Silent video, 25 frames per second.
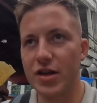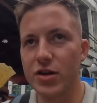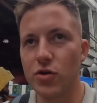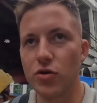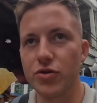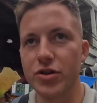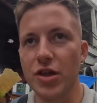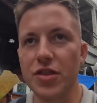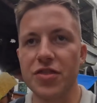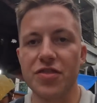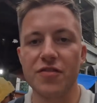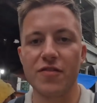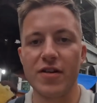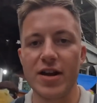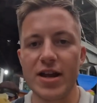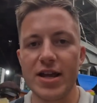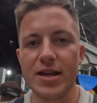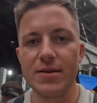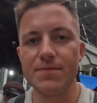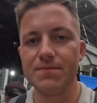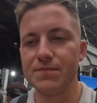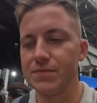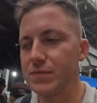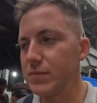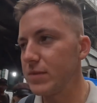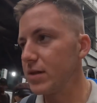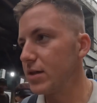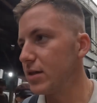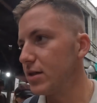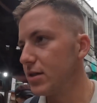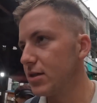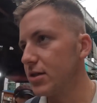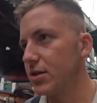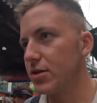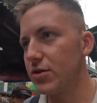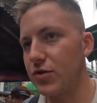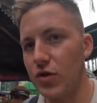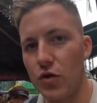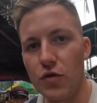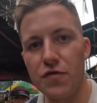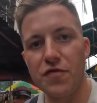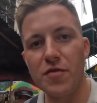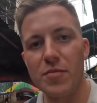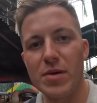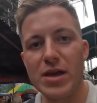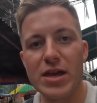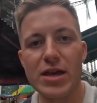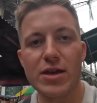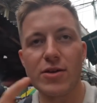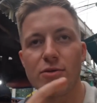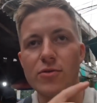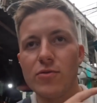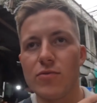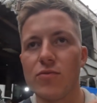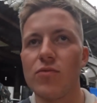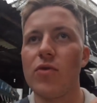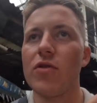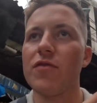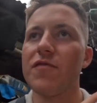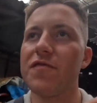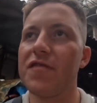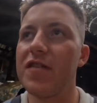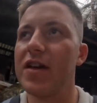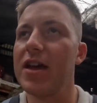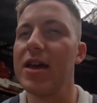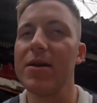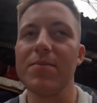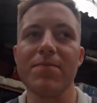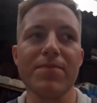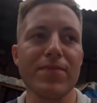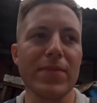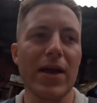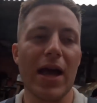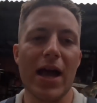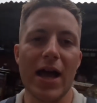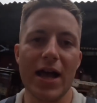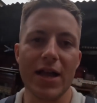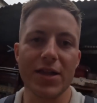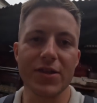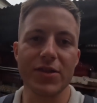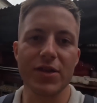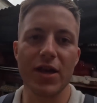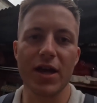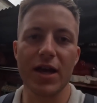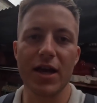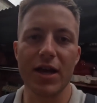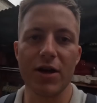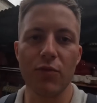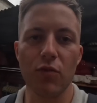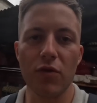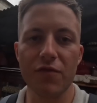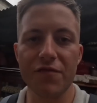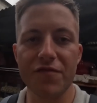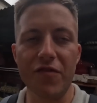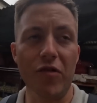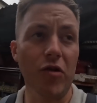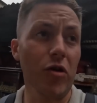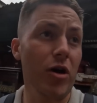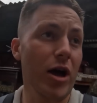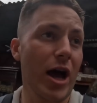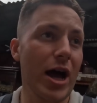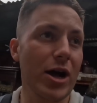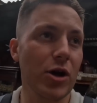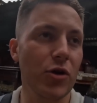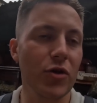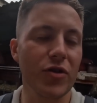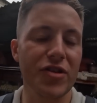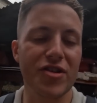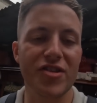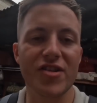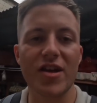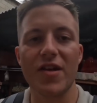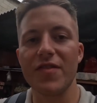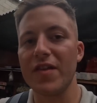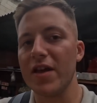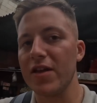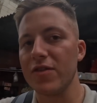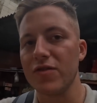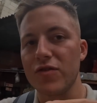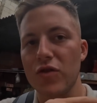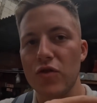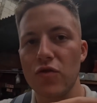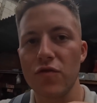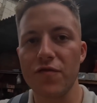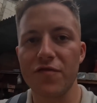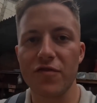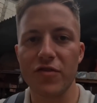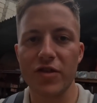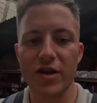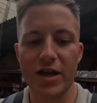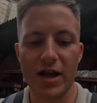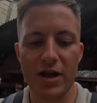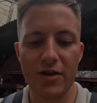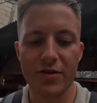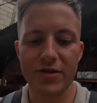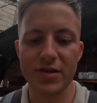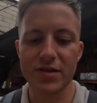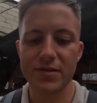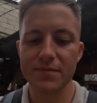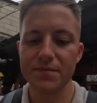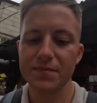Because I ordered three. Two for me, one for him, and one for Agus, and then two for the girls.